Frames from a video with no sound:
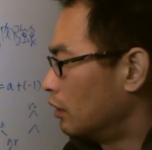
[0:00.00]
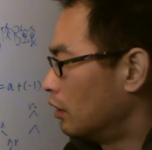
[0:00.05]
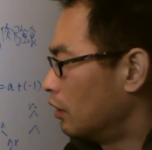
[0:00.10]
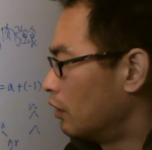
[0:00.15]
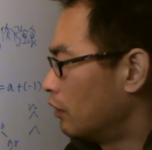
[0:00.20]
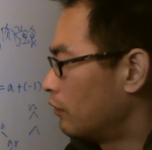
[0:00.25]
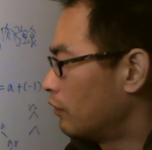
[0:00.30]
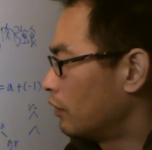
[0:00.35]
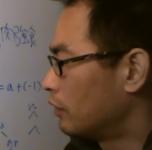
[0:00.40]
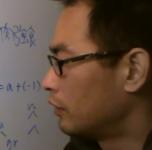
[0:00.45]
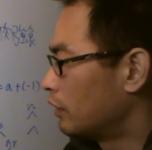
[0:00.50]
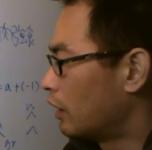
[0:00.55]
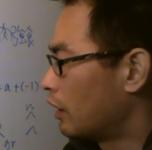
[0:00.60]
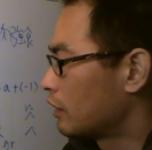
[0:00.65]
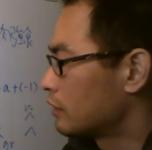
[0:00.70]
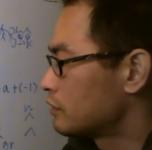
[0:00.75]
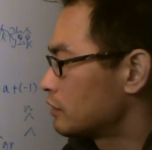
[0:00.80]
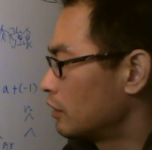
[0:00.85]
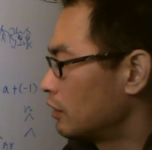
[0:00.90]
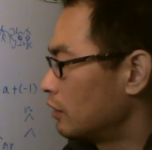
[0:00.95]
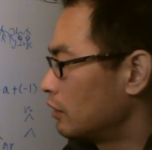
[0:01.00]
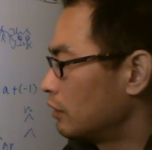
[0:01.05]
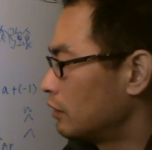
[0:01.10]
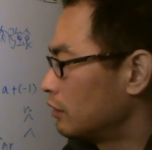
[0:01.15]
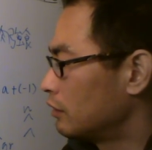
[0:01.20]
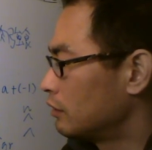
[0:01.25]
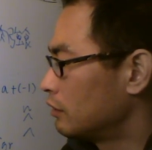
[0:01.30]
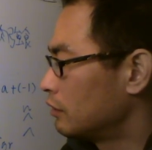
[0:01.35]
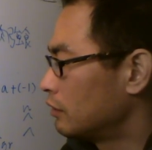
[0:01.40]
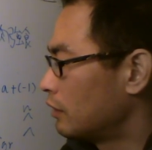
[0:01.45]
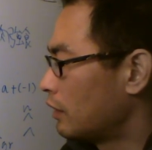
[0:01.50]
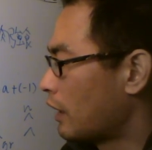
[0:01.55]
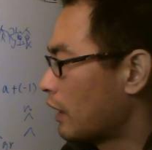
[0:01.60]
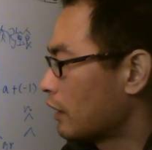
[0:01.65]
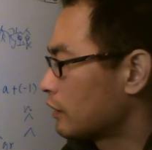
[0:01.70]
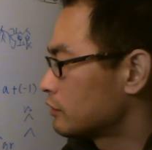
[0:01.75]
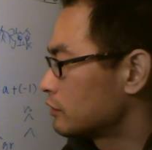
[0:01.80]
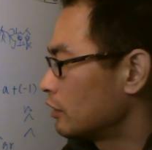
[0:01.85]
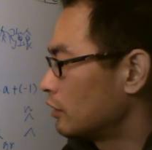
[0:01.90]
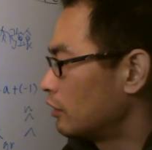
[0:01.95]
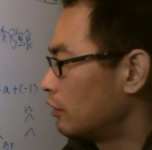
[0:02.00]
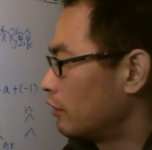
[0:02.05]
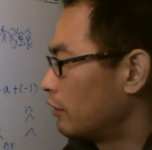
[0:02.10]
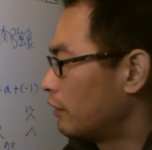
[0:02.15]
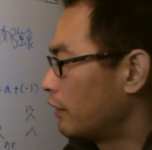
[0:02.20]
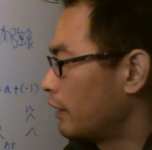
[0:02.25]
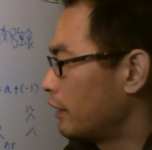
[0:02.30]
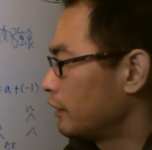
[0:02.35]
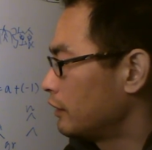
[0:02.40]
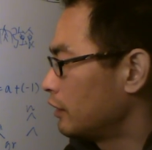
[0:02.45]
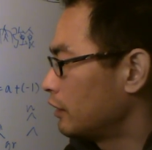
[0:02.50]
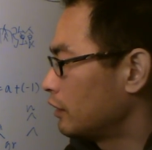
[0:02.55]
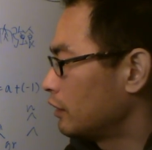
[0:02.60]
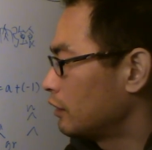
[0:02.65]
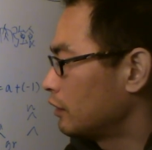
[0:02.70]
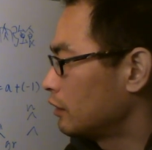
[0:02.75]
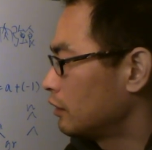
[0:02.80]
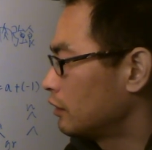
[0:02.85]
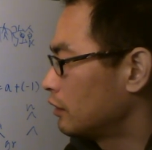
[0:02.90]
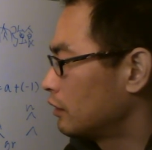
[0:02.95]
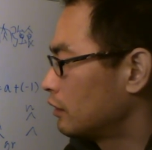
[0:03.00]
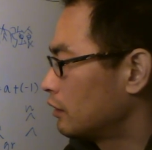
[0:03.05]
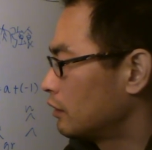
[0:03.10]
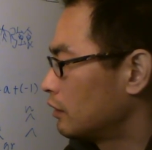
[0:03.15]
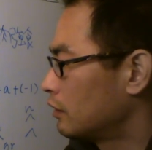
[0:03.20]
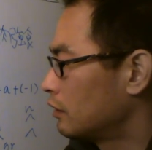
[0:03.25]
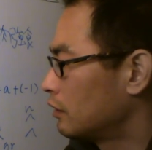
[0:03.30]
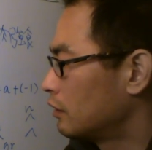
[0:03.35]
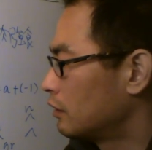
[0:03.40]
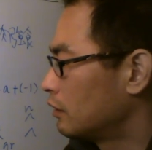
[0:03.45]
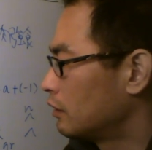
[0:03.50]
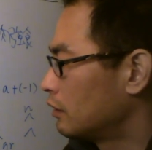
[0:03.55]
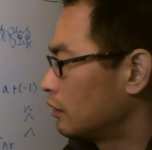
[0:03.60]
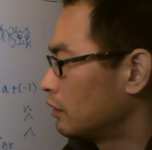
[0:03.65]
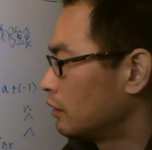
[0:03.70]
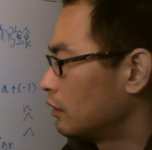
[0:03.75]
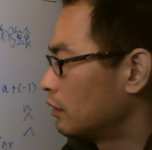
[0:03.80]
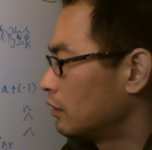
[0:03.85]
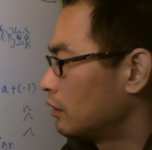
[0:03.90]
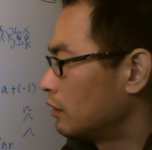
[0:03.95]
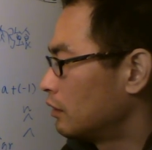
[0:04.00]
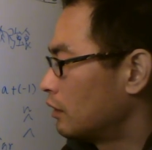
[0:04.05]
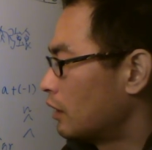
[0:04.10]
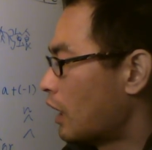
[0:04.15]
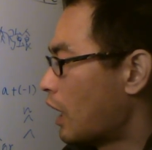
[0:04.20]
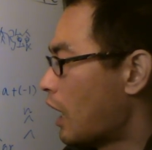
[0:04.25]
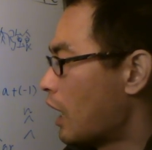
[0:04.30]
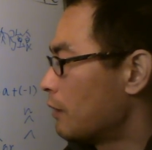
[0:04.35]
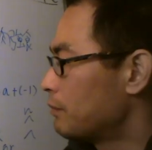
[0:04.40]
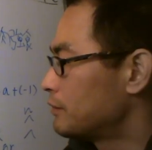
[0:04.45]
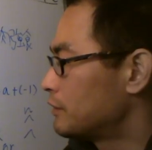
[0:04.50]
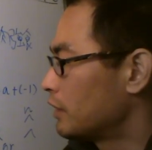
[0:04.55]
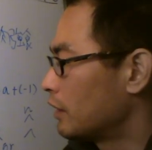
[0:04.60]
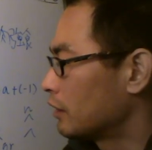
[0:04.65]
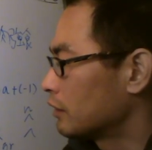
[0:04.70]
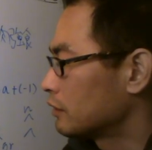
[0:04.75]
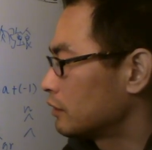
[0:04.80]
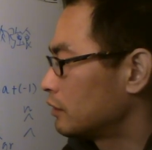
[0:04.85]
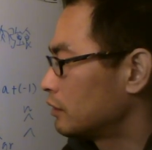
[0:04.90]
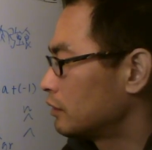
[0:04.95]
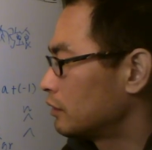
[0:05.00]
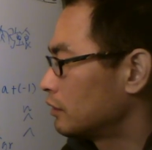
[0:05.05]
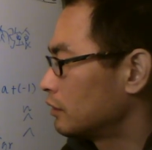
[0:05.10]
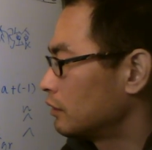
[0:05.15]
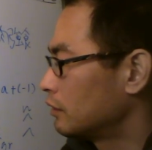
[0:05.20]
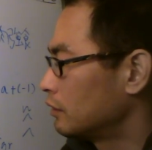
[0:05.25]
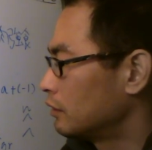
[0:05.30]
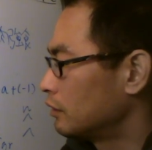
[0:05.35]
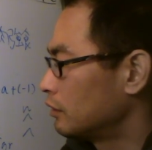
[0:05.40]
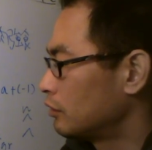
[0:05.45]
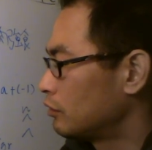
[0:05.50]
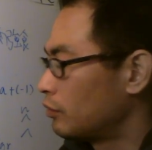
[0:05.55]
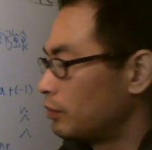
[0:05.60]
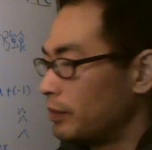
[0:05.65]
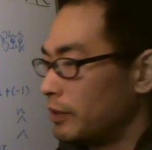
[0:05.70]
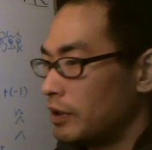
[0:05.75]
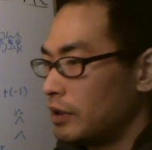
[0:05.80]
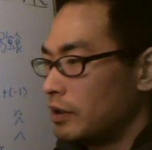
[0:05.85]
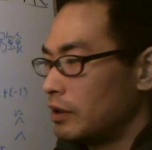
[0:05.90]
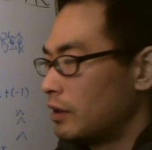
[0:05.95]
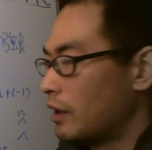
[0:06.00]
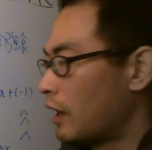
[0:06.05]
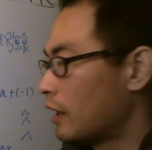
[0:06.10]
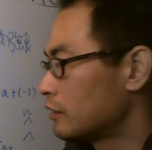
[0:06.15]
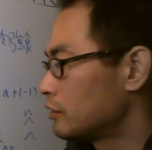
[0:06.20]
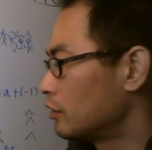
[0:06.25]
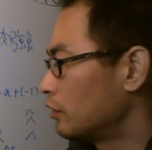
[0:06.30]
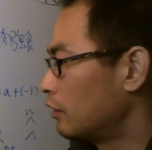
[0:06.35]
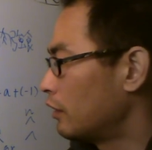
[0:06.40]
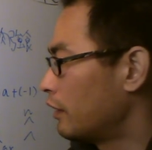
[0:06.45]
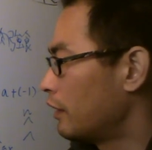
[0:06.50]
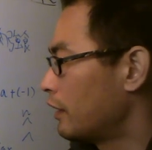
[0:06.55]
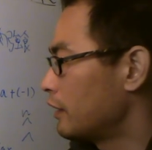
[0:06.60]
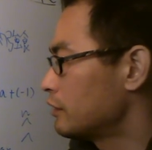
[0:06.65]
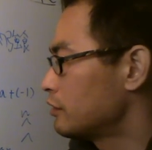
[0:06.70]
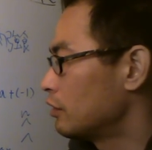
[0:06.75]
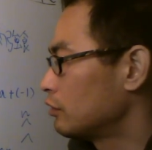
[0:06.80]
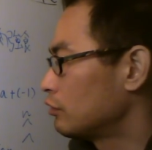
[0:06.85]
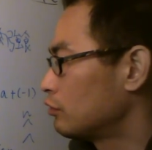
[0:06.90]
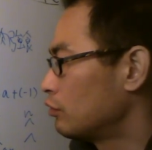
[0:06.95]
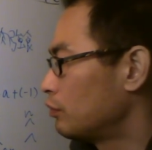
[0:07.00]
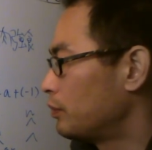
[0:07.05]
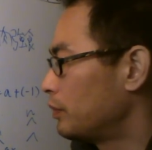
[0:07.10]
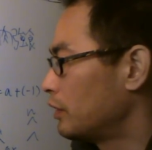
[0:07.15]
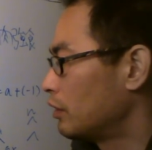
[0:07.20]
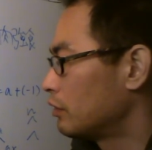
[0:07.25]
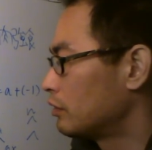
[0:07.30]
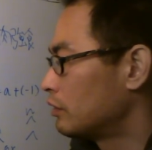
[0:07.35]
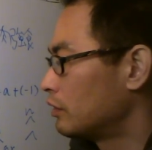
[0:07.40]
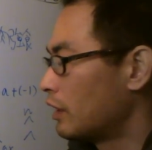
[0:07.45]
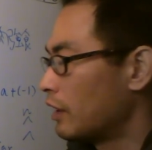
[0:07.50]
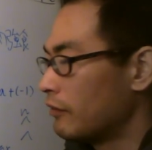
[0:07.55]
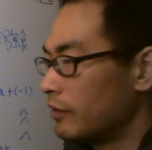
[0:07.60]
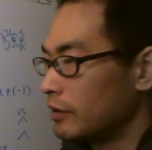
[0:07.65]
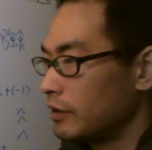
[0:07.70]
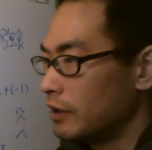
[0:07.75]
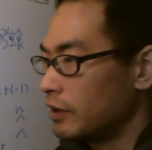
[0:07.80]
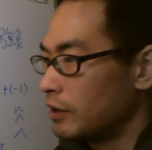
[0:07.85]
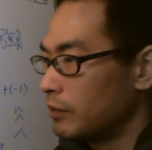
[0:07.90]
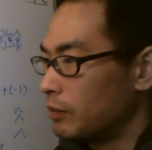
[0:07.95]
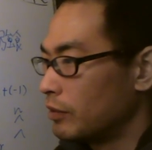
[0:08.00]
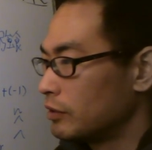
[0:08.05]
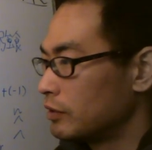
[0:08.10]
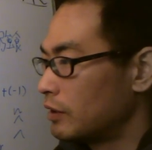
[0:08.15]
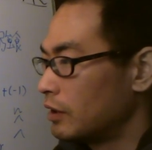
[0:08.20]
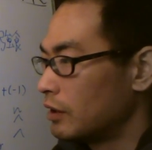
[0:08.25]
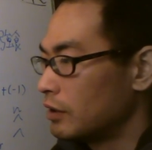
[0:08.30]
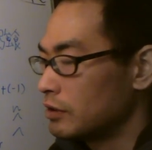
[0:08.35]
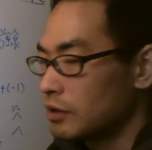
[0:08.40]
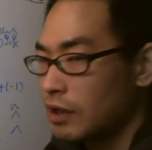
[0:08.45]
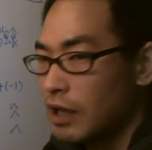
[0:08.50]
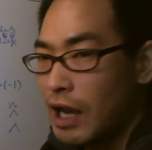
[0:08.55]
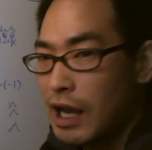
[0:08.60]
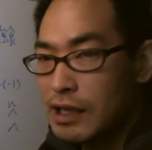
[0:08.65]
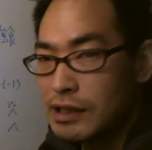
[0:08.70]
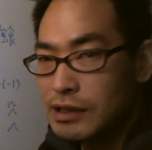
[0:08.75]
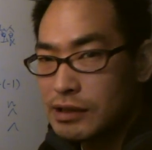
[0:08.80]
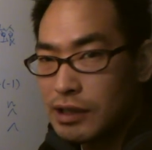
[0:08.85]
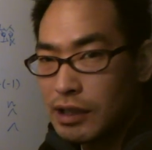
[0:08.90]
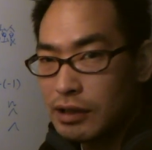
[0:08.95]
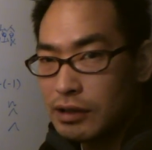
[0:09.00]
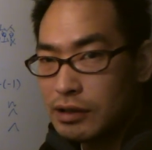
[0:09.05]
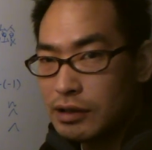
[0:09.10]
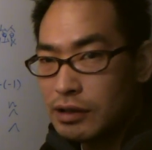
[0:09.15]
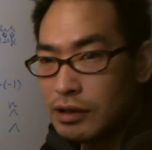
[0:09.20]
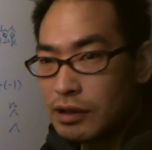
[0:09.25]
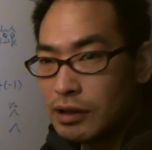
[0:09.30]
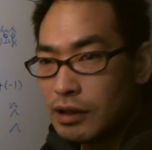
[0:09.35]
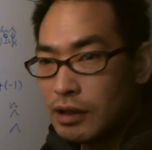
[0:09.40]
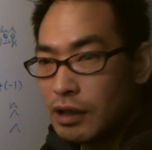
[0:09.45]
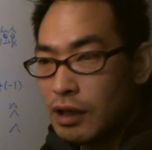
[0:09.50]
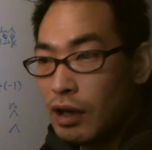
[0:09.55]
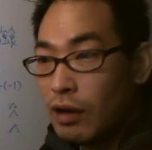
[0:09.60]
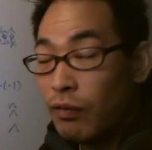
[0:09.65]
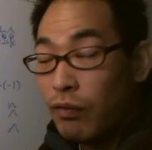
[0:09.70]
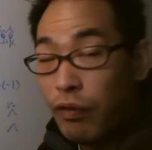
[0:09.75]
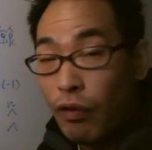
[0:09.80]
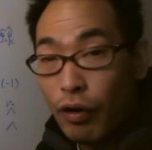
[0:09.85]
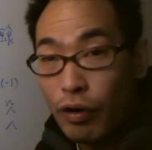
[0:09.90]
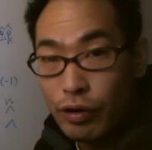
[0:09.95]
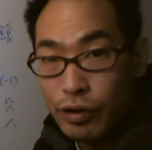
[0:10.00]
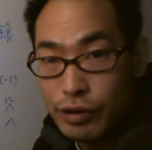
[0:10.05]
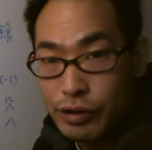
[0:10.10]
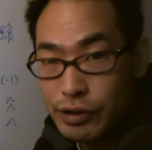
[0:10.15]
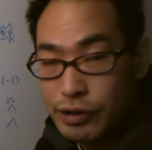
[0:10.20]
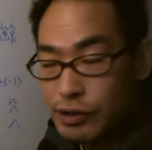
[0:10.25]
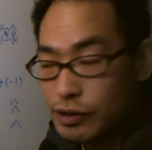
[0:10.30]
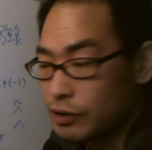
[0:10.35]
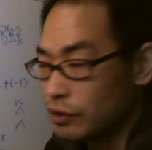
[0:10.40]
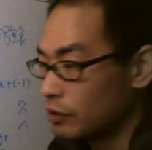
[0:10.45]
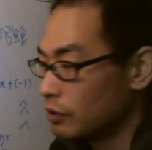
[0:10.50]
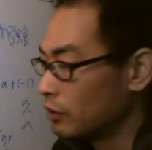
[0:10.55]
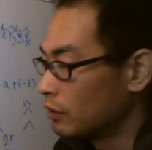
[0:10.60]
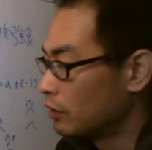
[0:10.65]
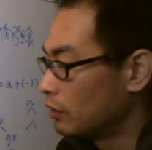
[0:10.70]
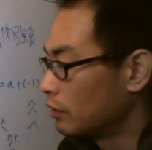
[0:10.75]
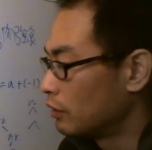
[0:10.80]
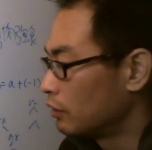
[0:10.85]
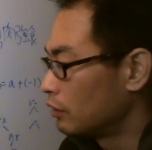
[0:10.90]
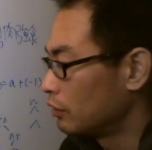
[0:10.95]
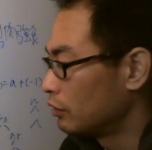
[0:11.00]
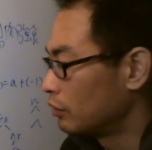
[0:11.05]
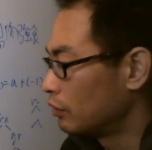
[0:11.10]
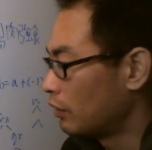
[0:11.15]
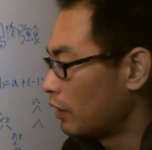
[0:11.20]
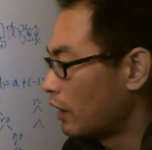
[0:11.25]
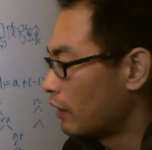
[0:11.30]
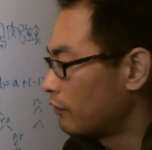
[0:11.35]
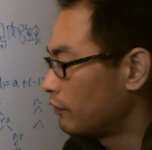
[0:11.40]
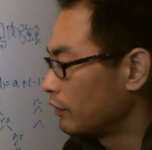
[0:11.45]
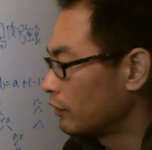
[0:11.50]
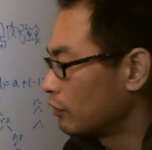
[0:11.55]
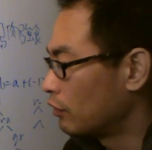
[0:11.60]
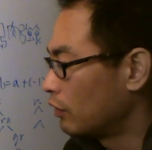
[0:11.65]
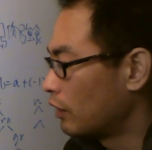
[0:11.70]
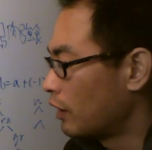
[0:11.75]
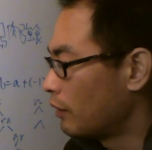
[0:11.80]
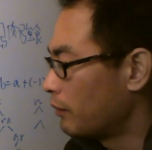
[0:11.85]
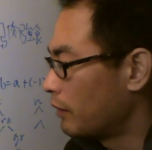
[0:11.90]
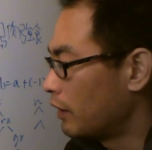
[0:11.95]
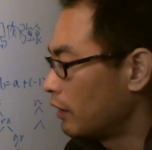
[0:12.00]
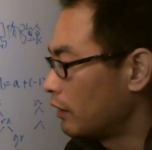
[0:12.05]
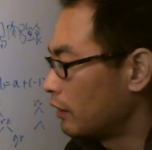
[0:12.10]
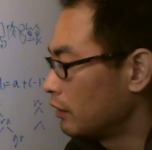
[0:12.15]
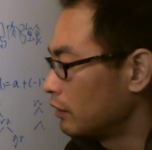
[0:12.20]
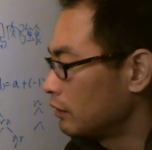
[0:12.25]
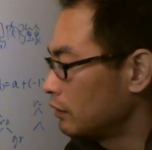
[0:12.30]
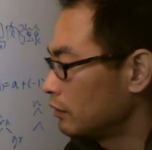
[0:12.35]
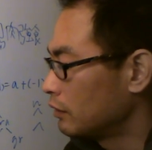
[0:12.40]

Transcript: Of an accelerating object. It could be acceleration, could be a gravity, but there's a constant force. F equal ma.